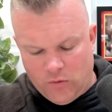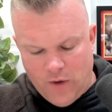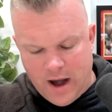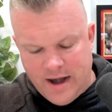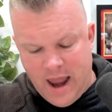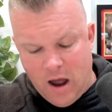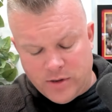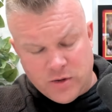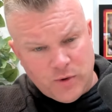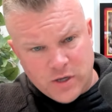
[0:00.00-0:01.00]
right now.
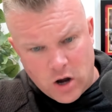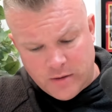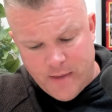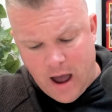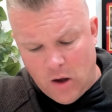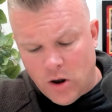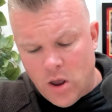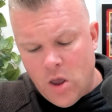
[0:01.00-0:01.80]
So we talked about